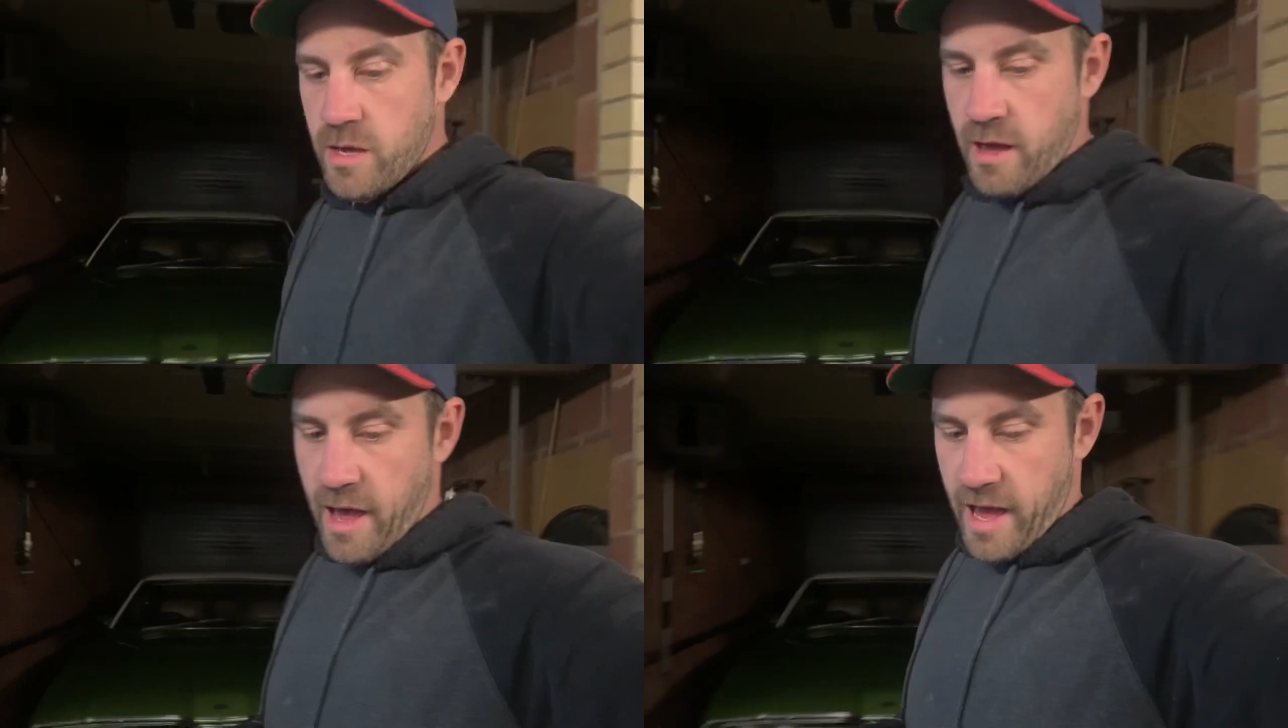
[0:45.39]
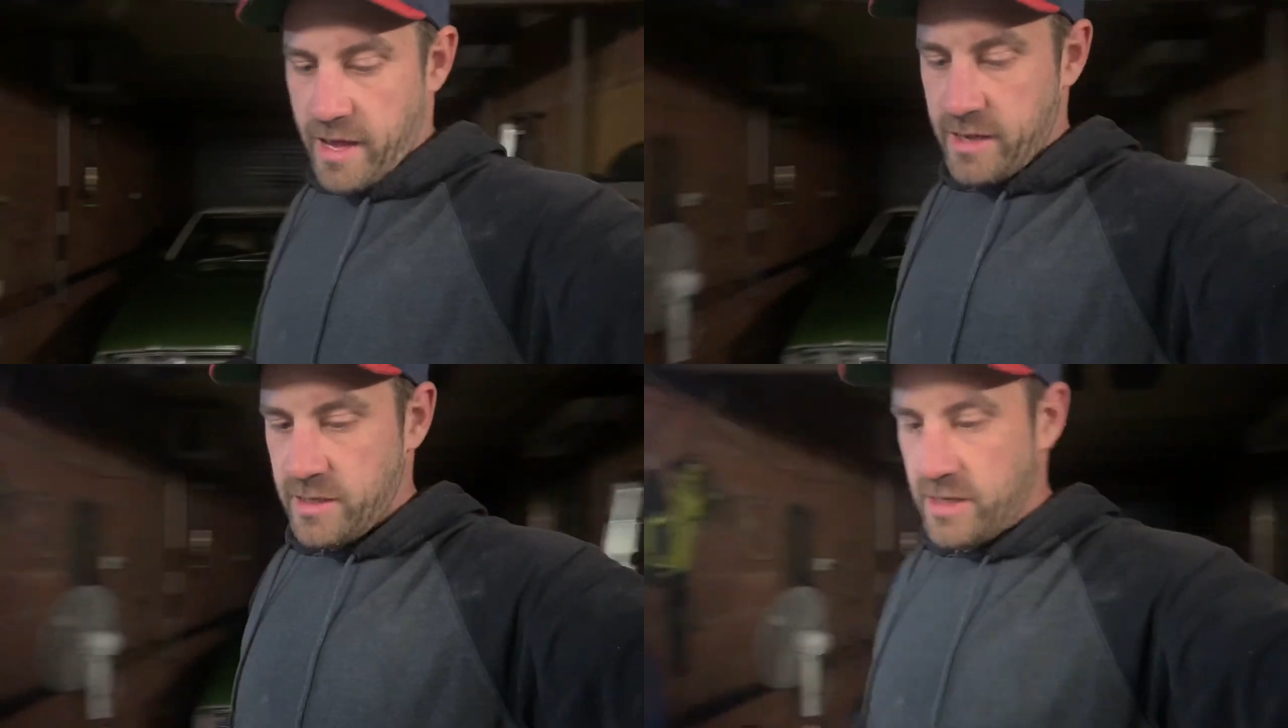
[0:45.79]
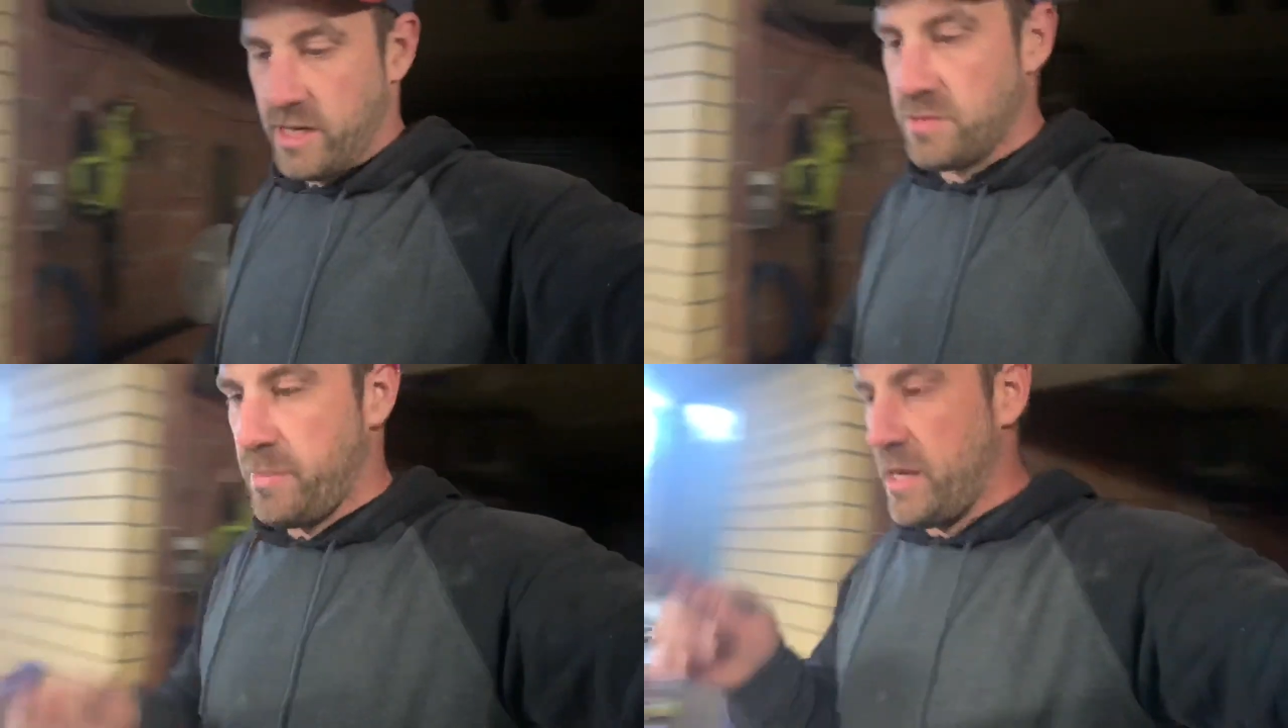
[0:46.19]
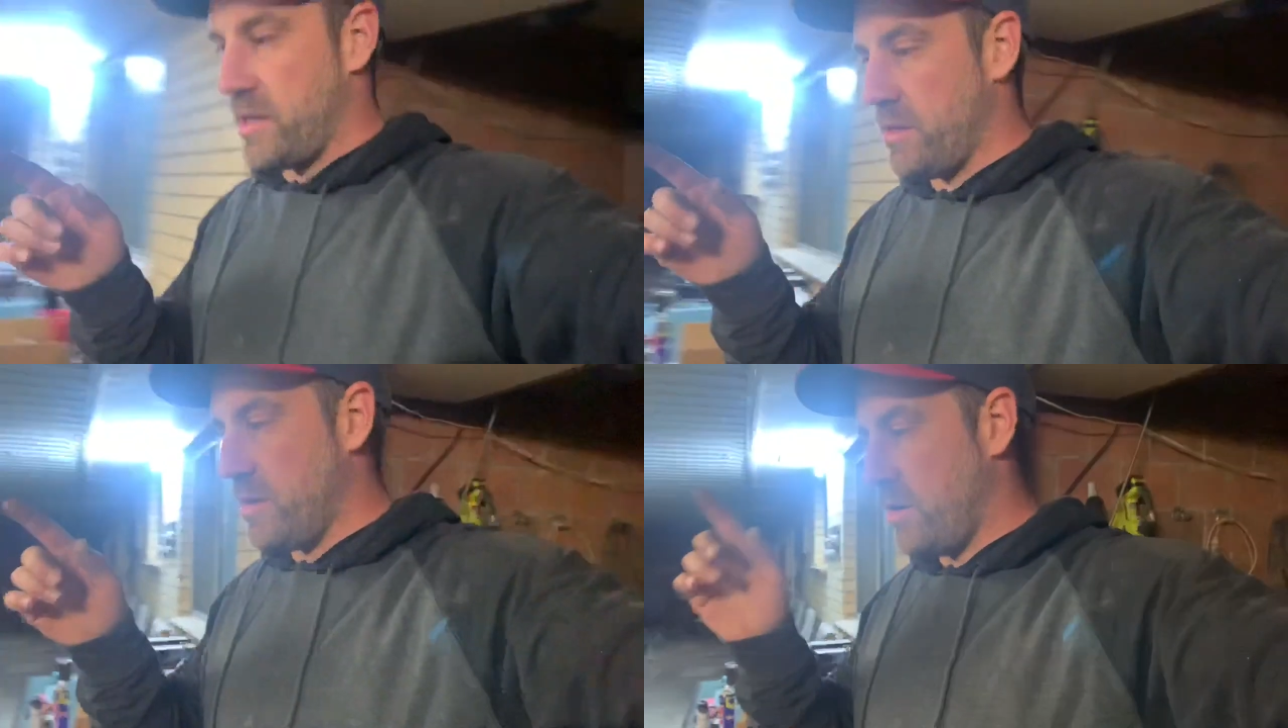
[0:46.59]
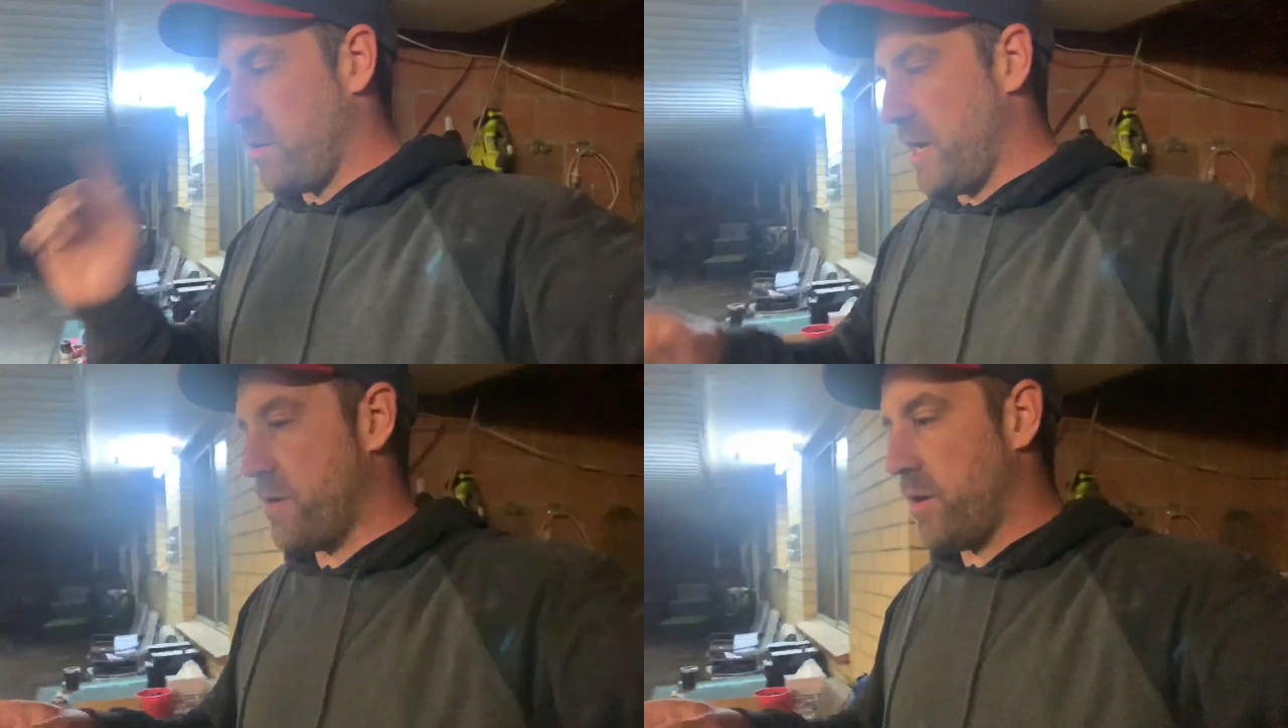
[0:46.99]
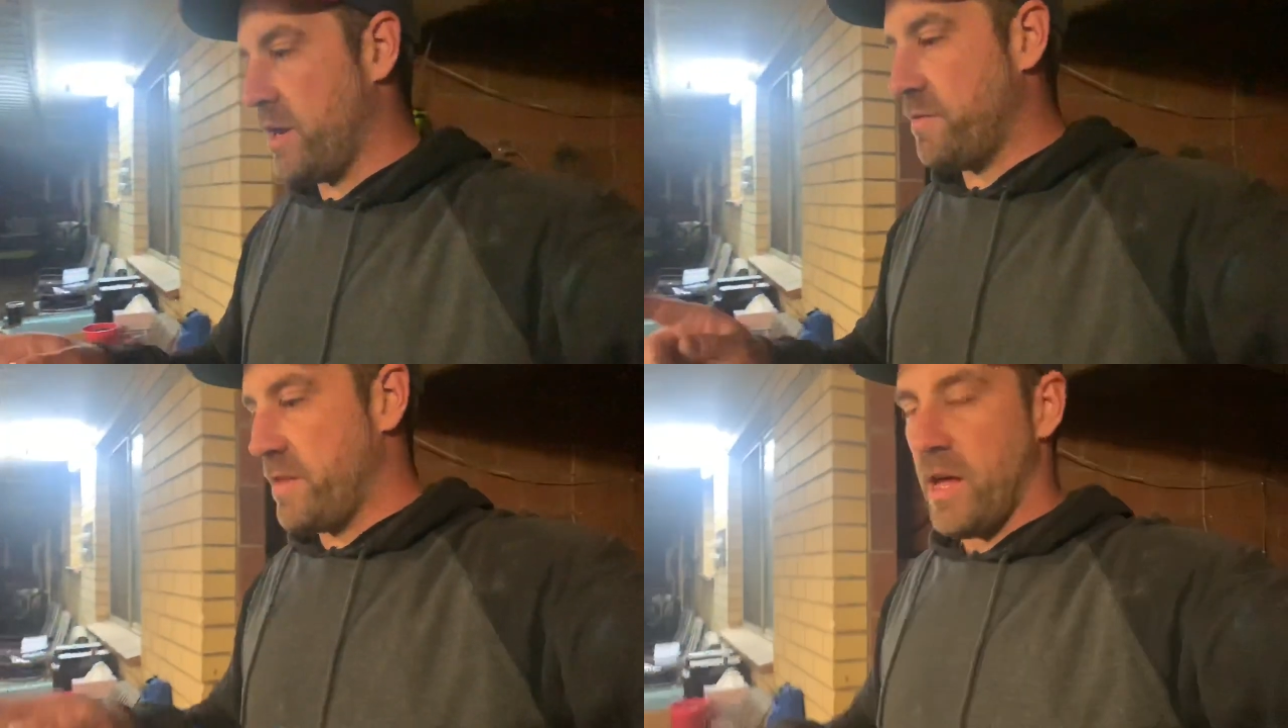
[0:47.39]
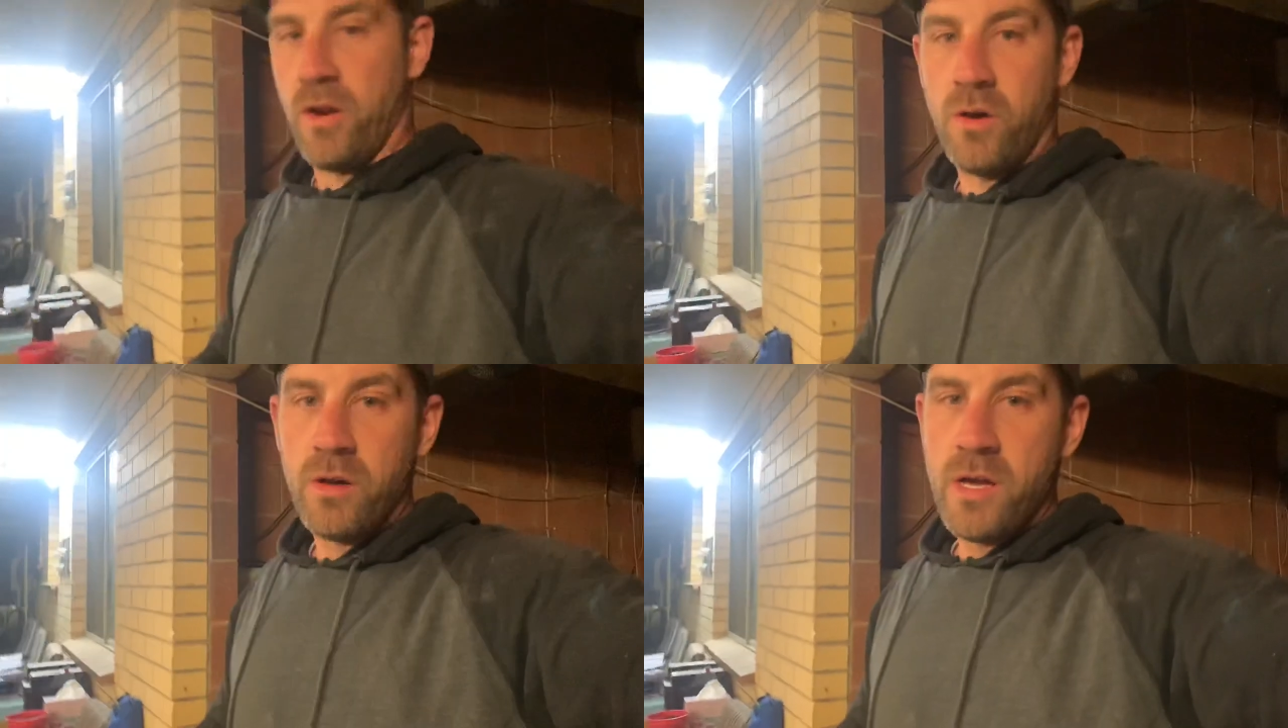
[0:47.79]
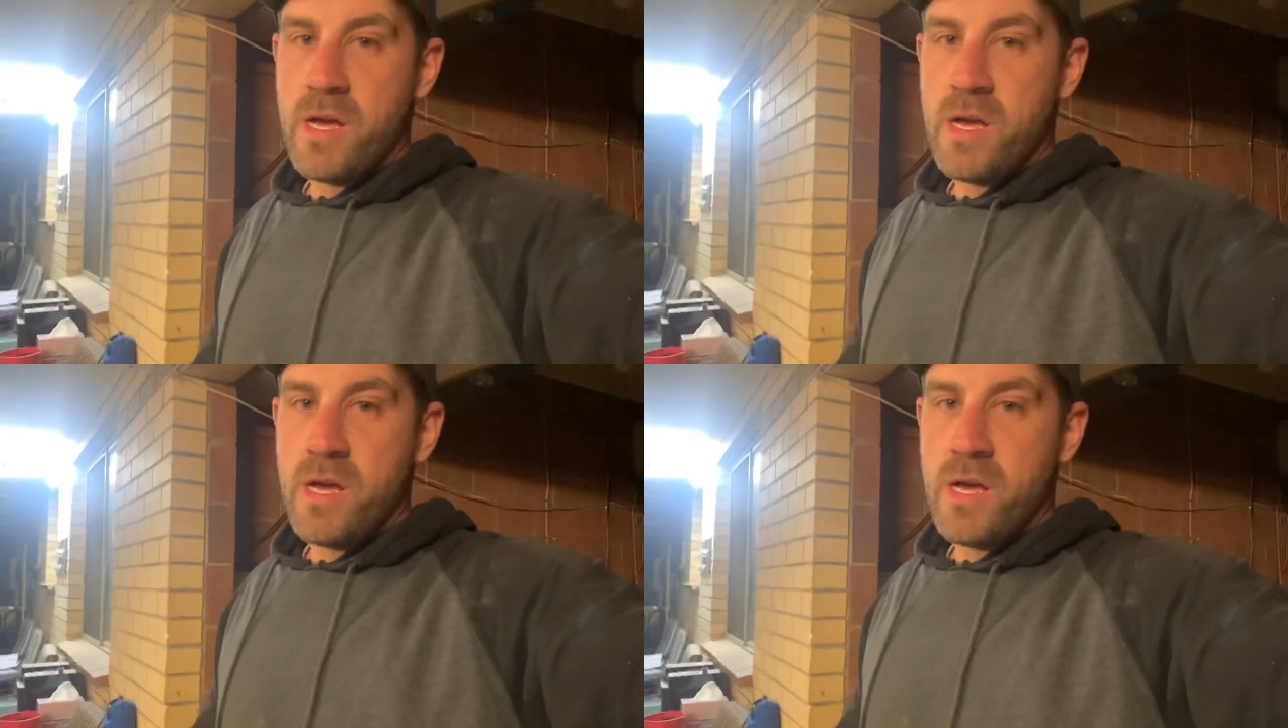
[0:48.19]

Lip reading: and it's been on air ride for that long.